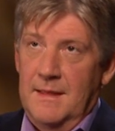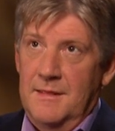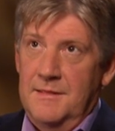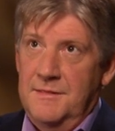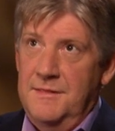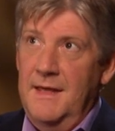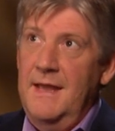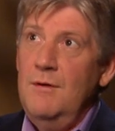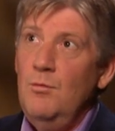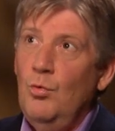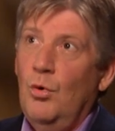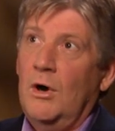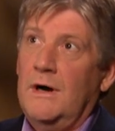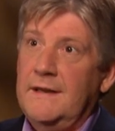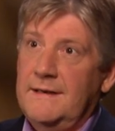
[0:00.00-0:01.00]
they
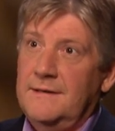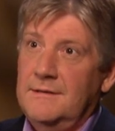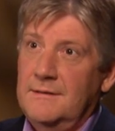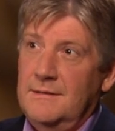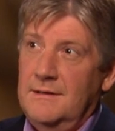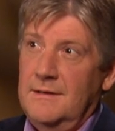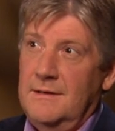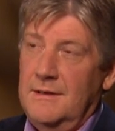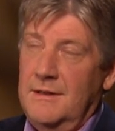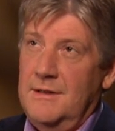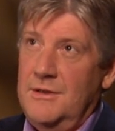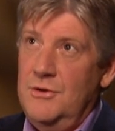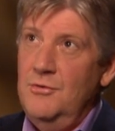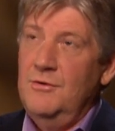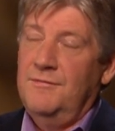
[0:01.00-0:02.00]
want
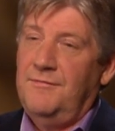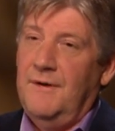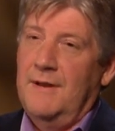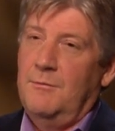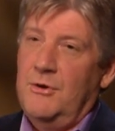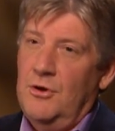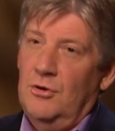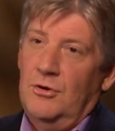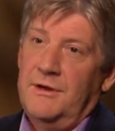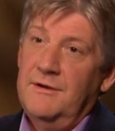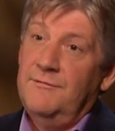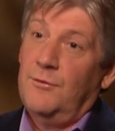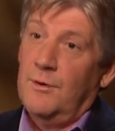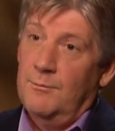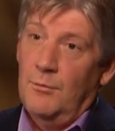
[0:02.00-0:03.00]
you to find what you're
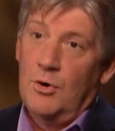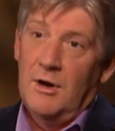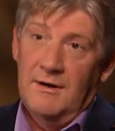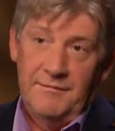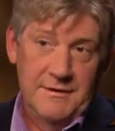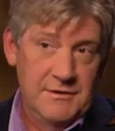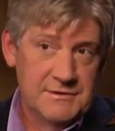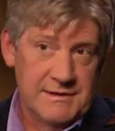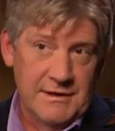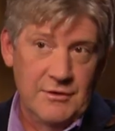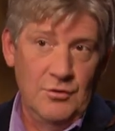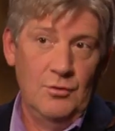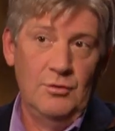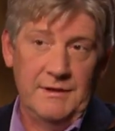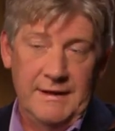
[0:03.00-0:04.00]
looking for more often using
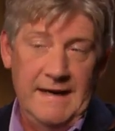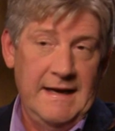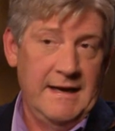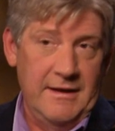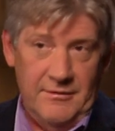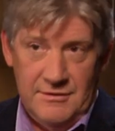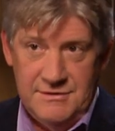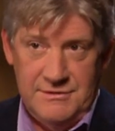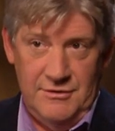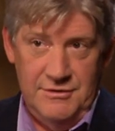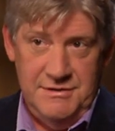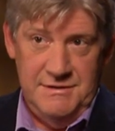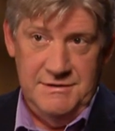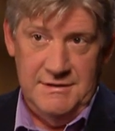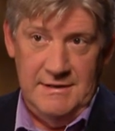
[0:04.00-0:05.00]
Google than any other
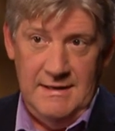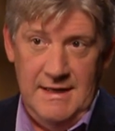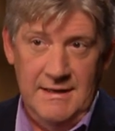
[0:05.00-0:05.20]
search engine.